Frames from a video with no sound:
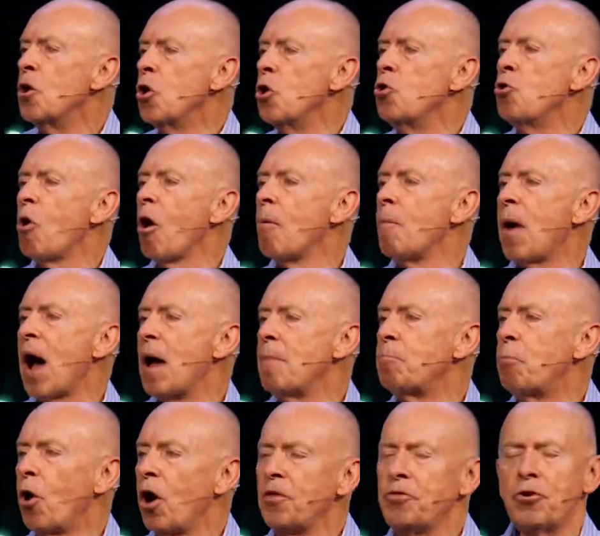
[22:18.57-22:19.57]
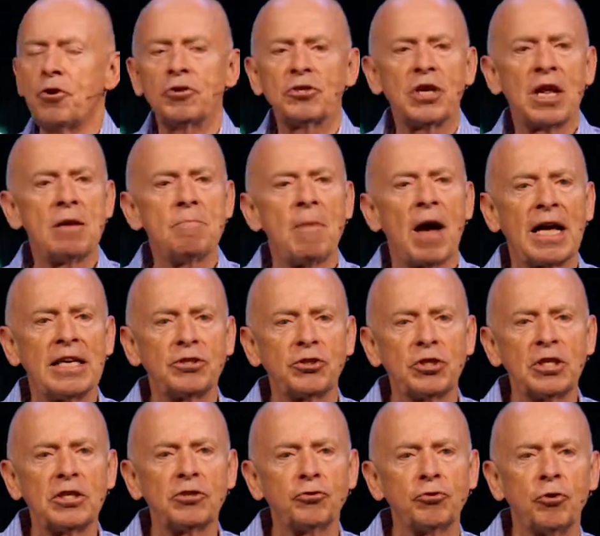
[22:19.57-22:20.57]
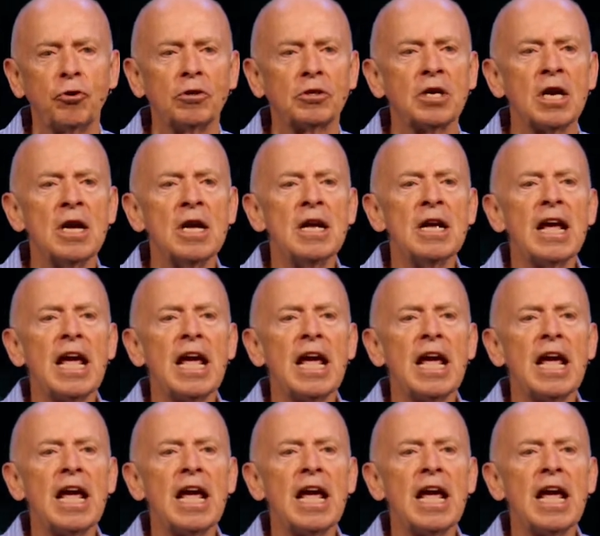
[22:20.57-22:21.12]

Who are my brothers and my sisters?